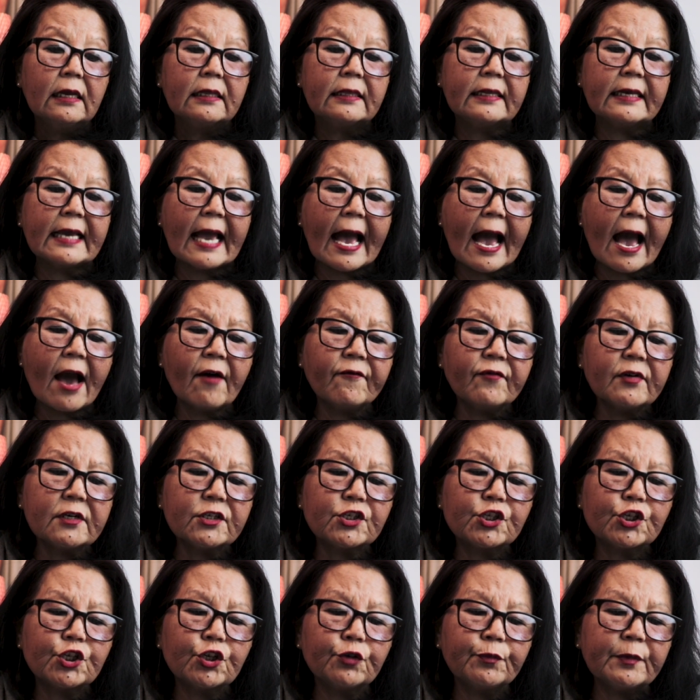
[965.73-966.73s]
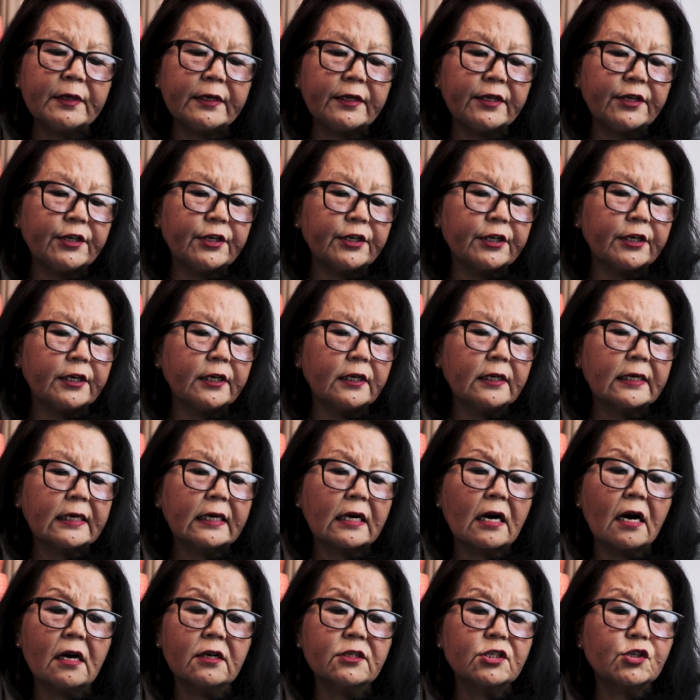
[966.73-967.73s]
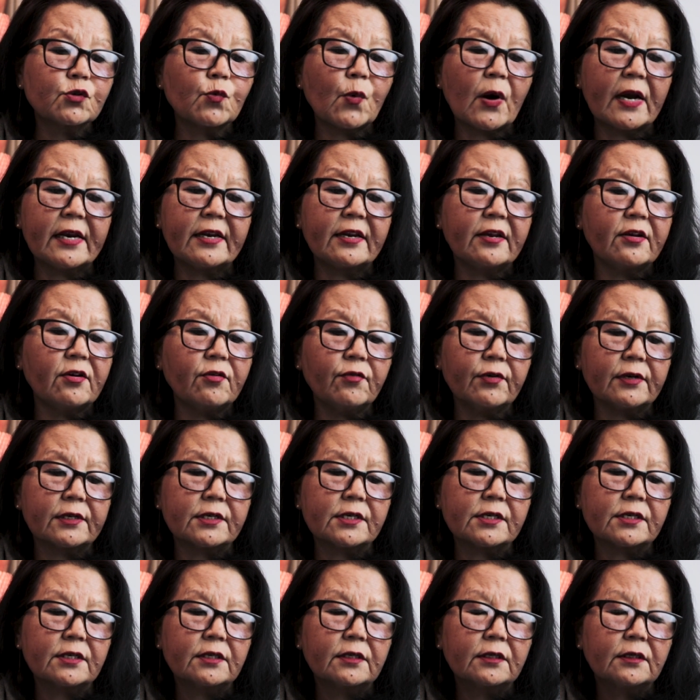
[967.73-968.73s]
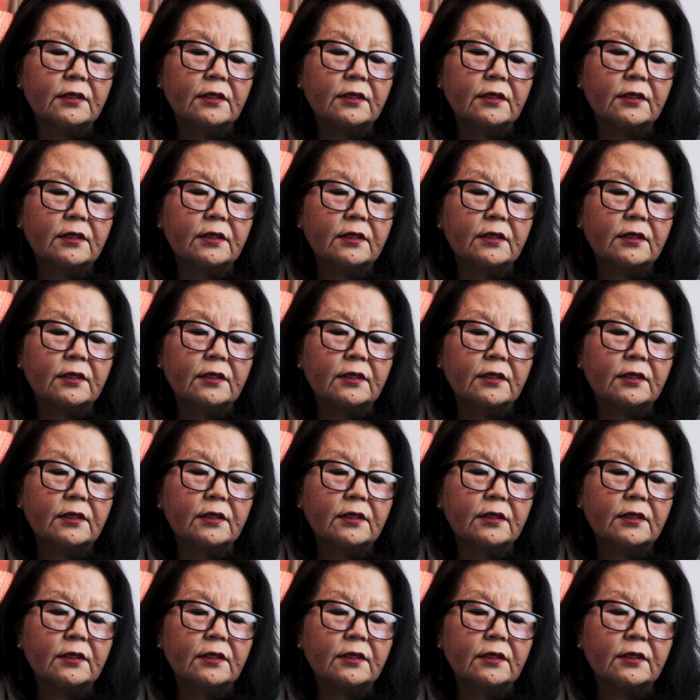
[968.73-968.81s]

The average human ear can't quite hear it.